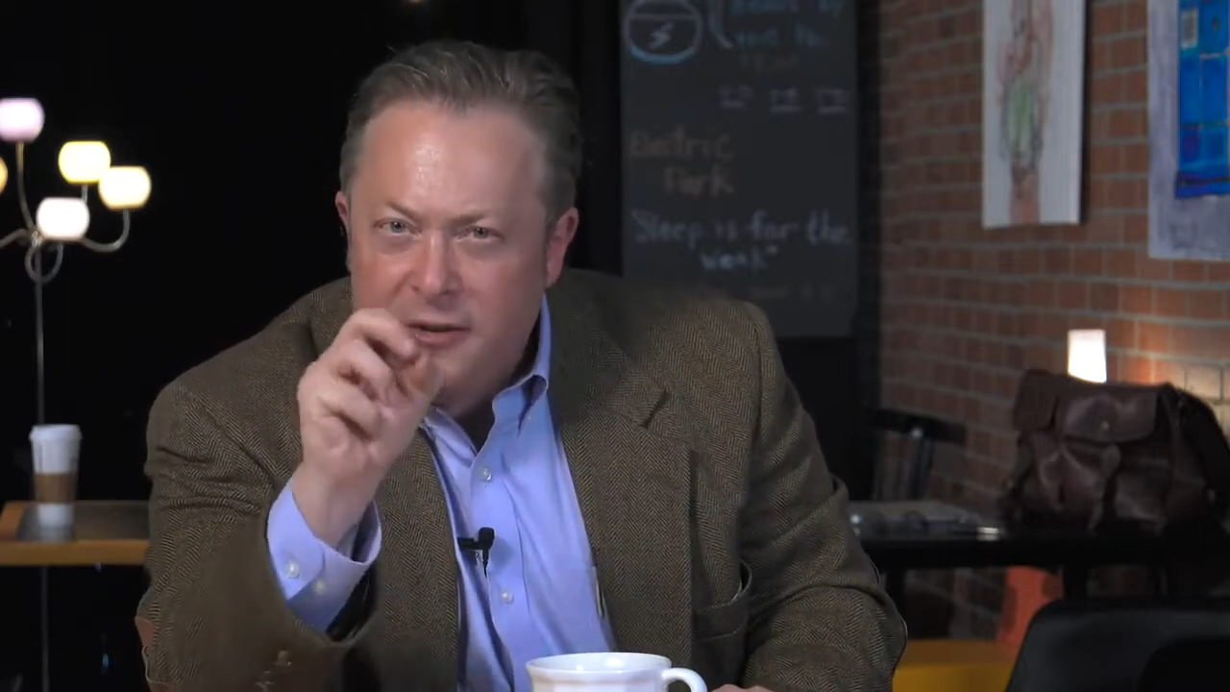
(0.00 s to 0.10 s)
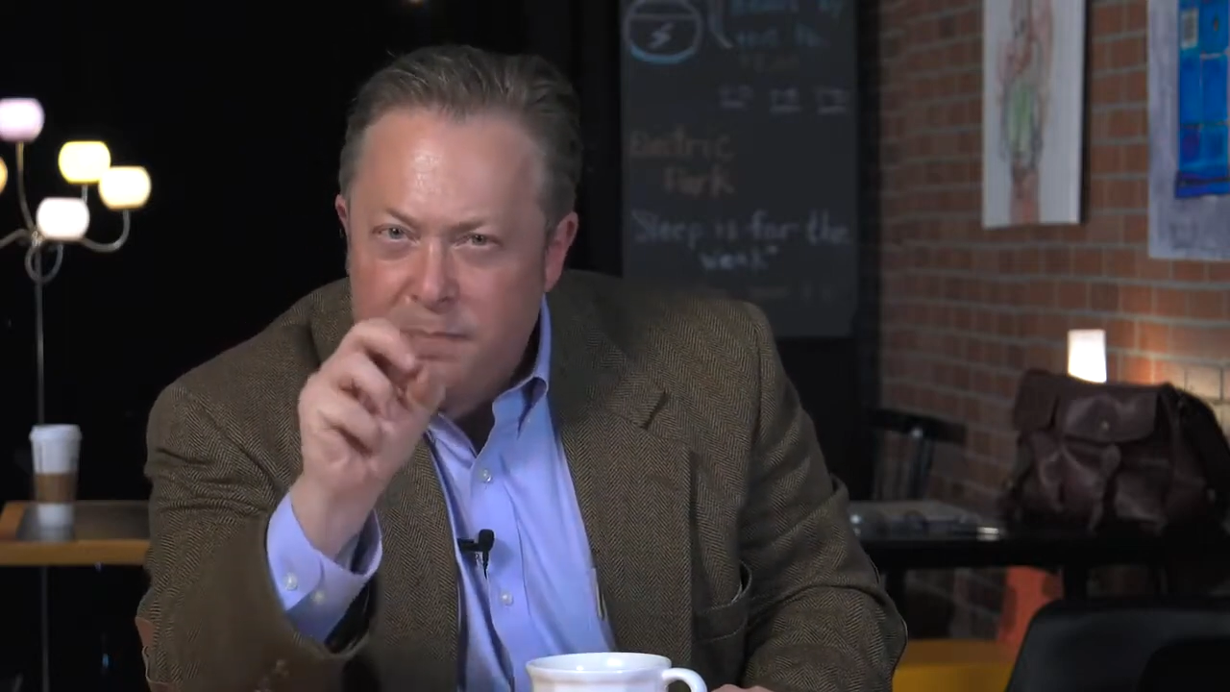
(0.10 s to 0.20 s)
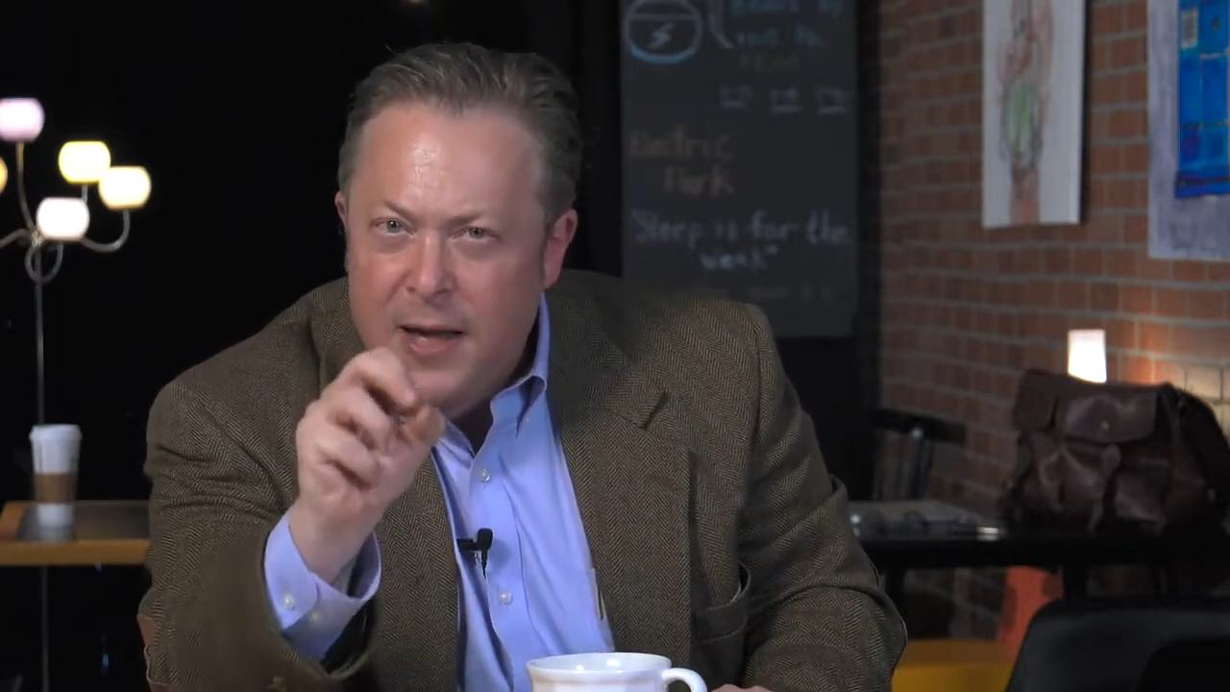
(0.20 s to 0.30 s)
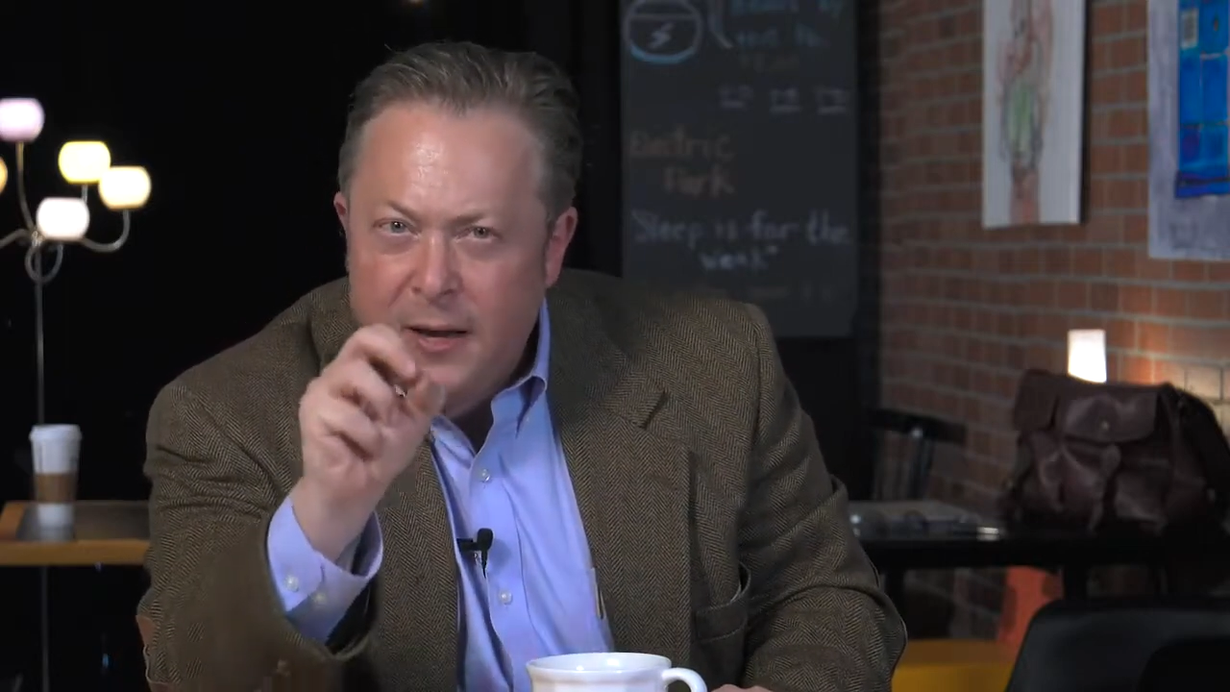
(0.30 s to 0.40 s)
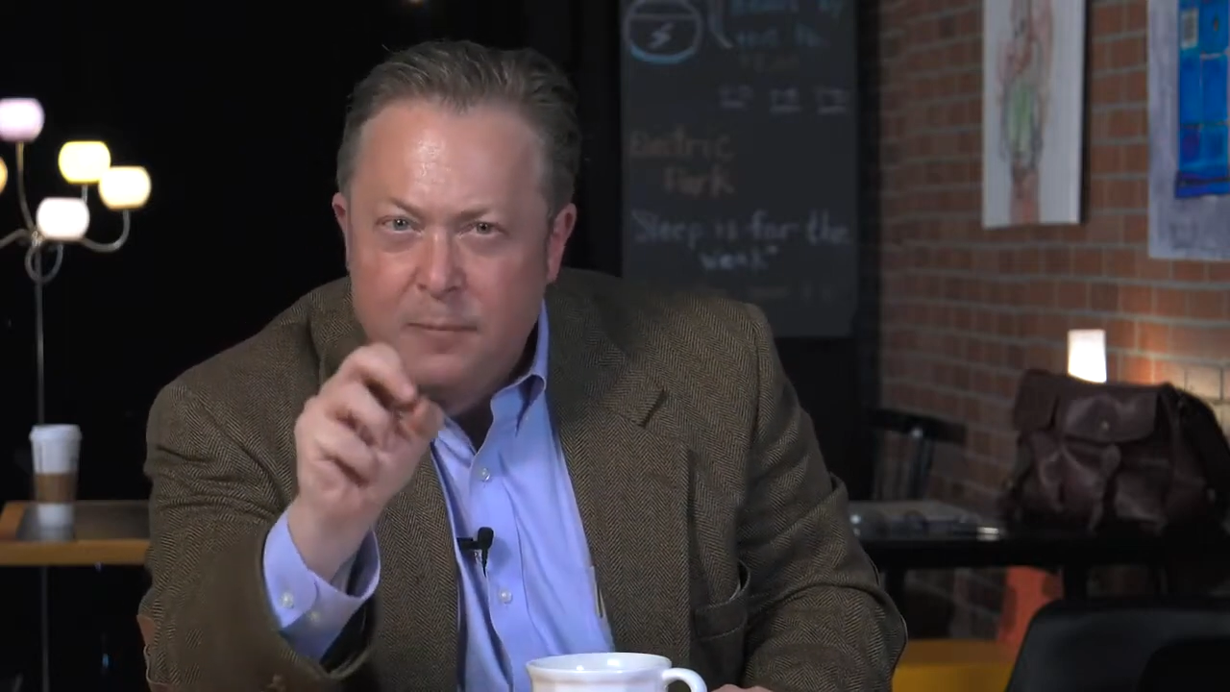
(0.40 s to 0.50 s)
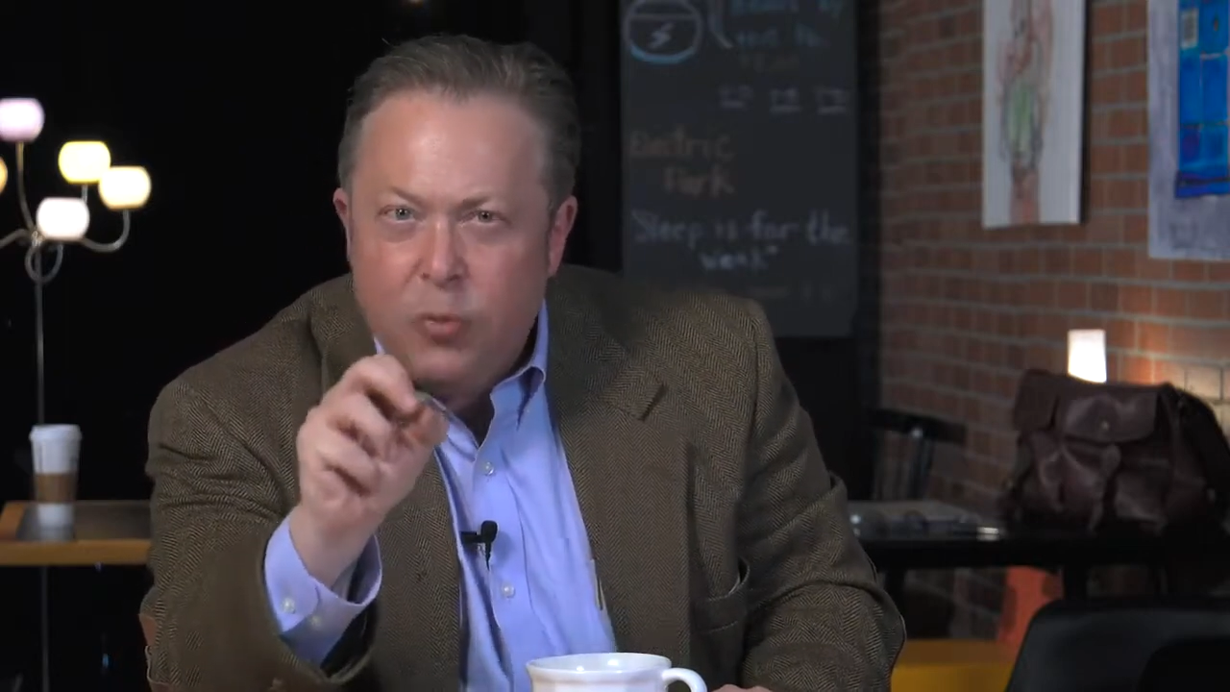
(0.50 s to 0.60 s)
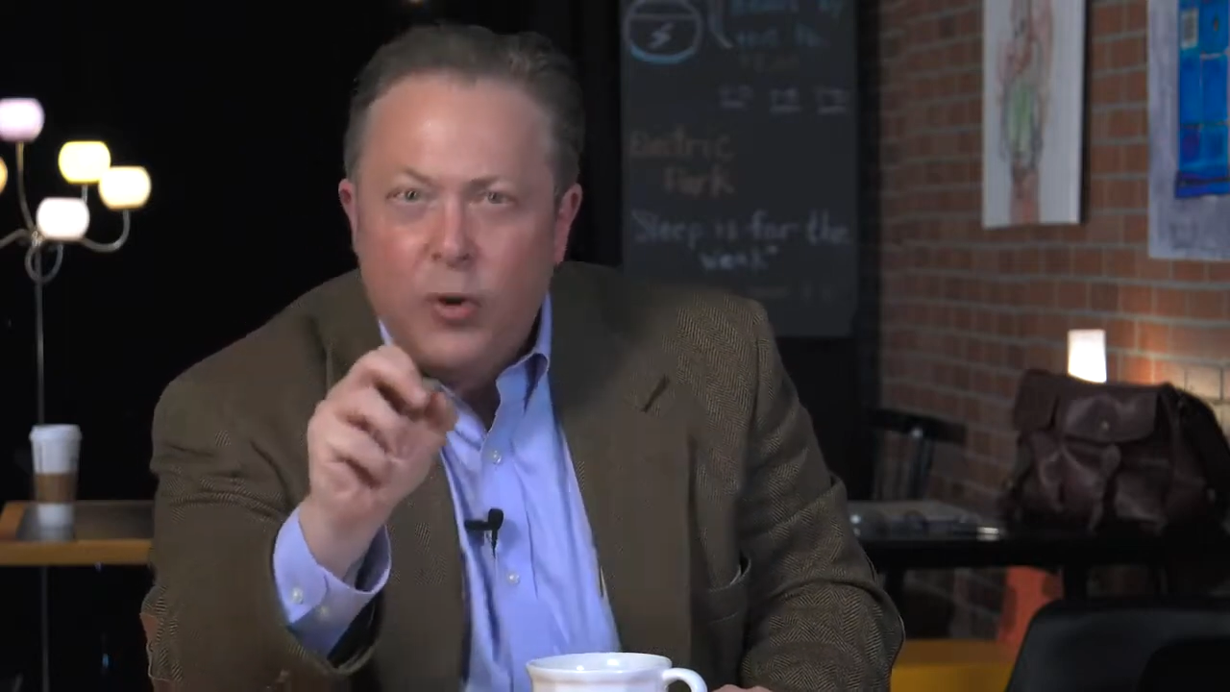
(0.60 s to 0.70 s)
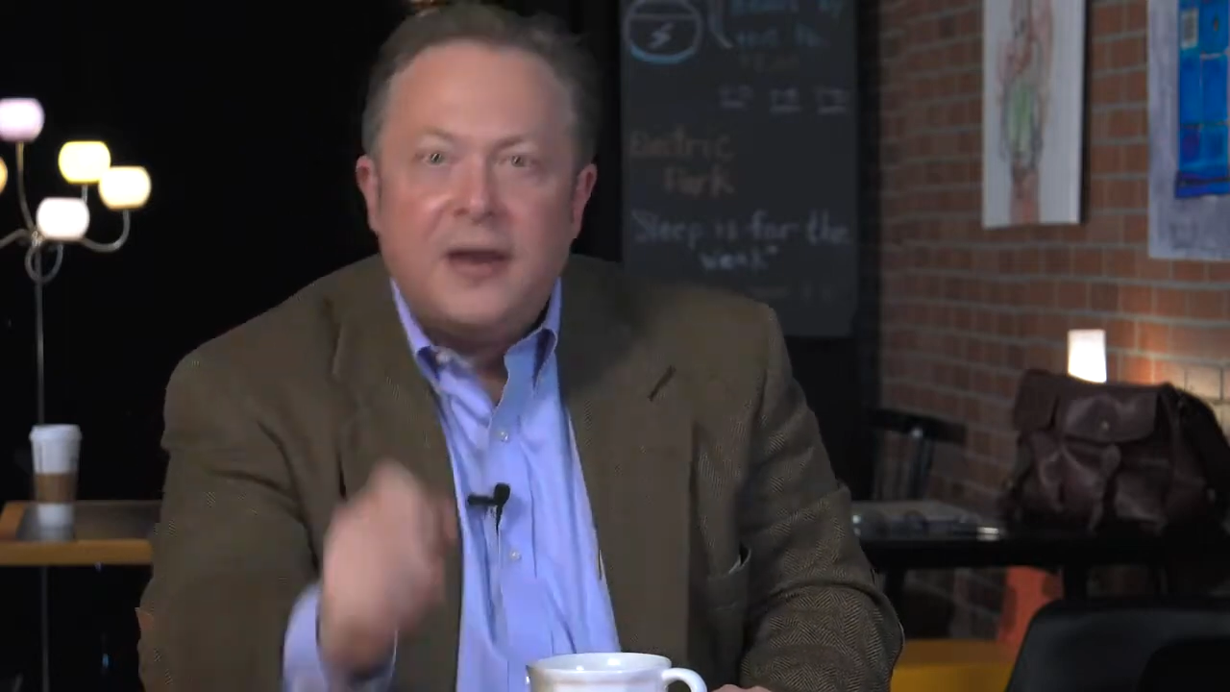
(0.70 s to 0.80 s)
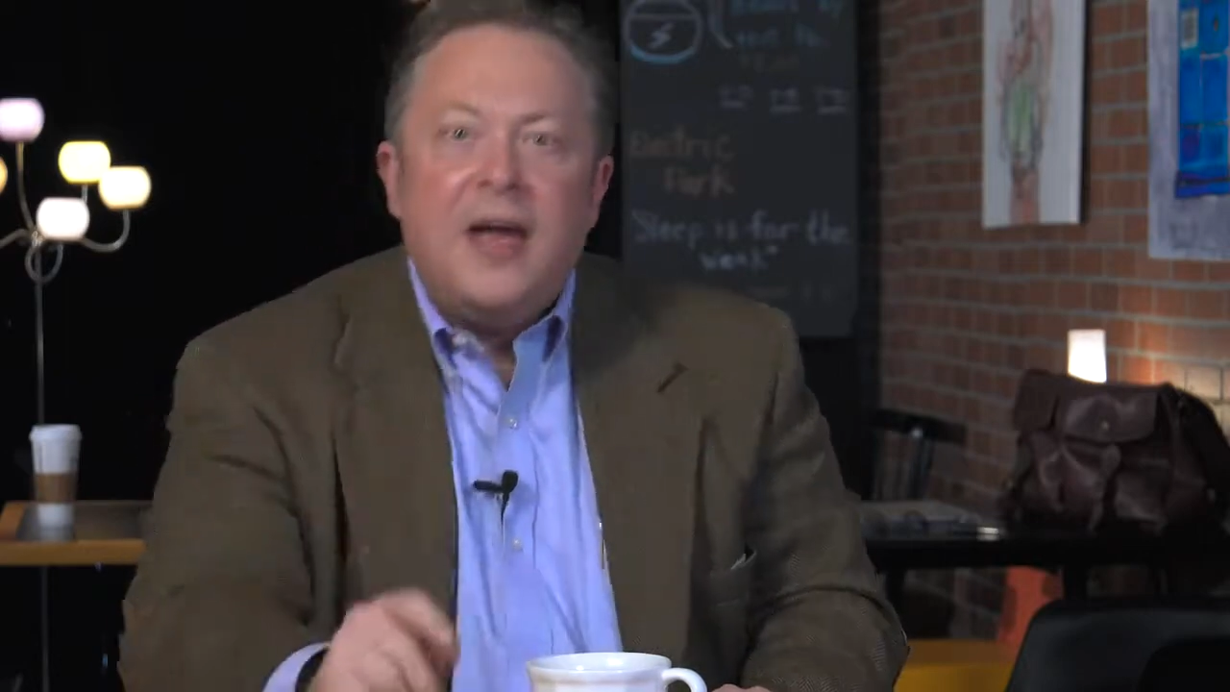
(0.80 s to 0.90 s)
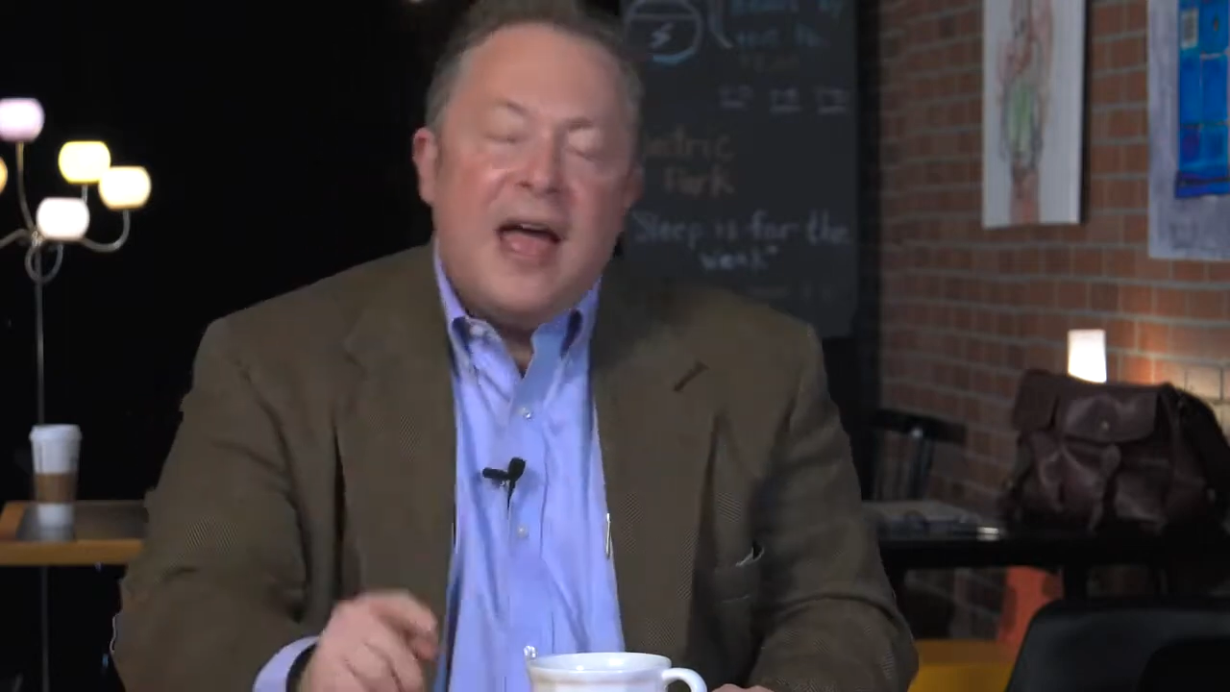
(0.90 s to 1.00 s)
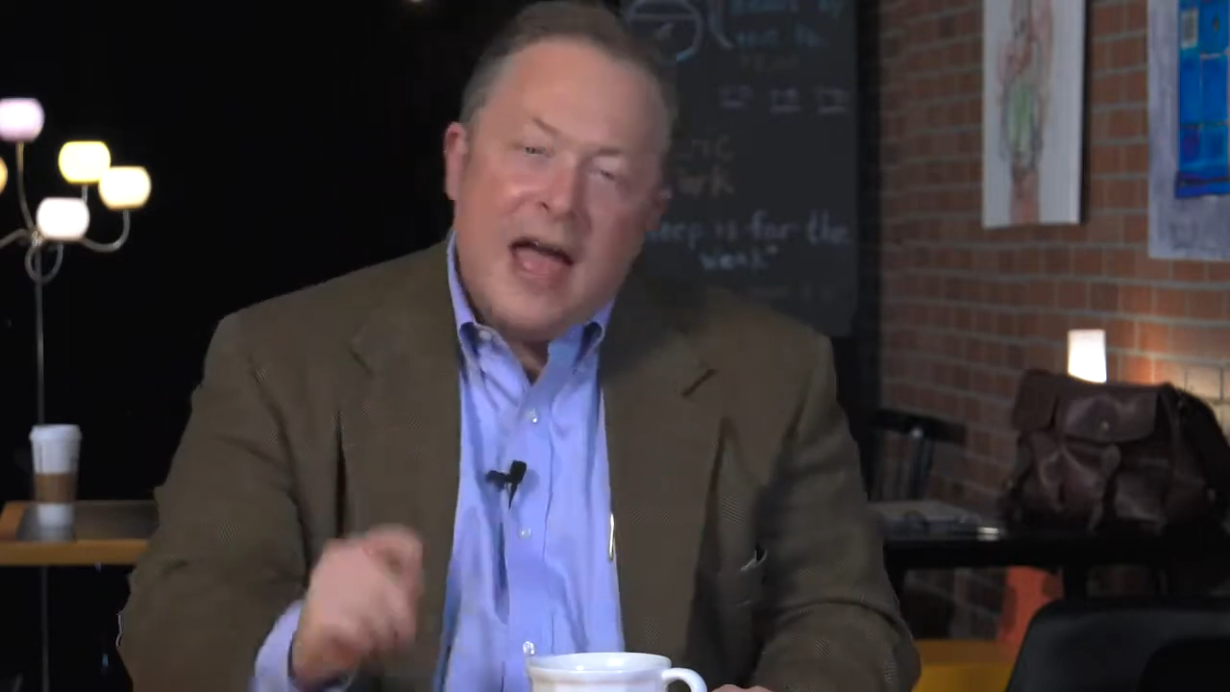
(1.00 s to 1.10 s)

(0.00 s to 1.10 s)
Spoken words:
compelling point